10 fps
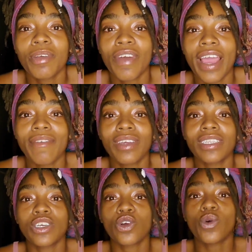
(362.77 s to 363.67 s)
of having
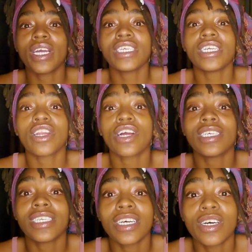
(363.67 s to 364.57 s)
to question
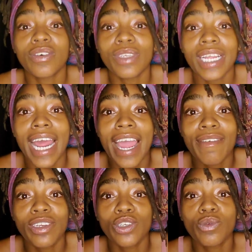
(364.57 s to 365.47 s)
ourselves and
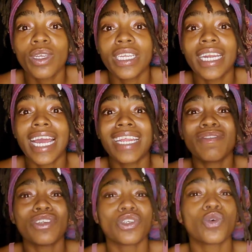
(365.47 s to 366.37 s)
having to really not
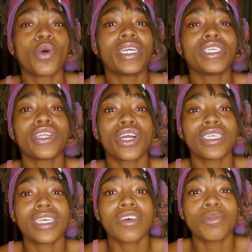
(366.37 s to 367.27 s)
even just question
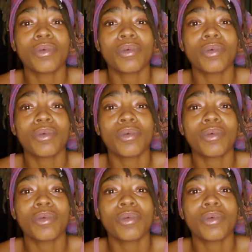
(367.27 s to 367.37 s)
ourselves,